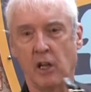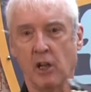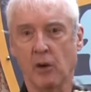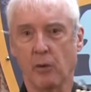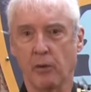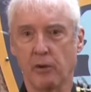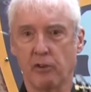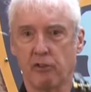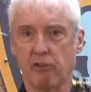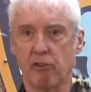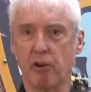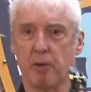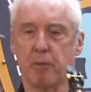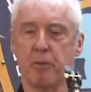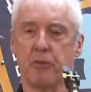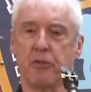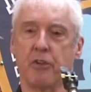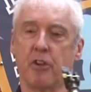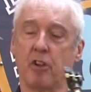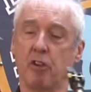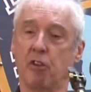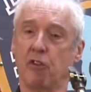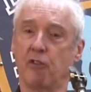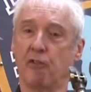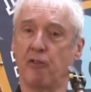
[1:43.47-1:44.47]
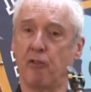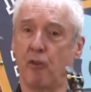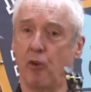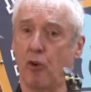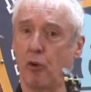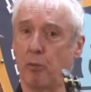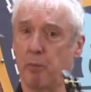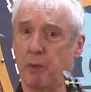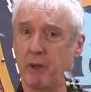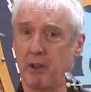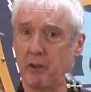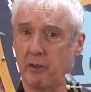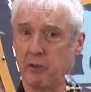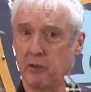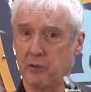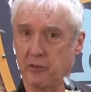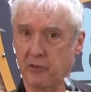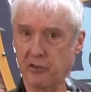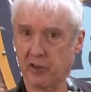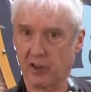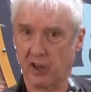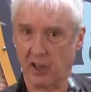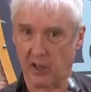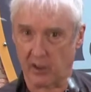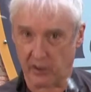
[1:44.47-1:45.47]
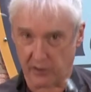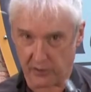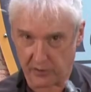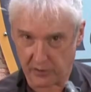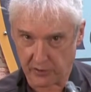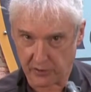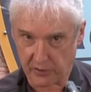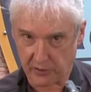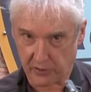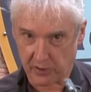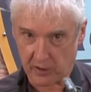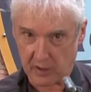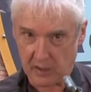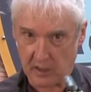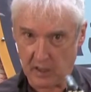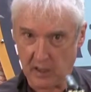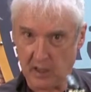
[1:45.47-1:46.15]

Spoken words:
which represents 4 beats of silence.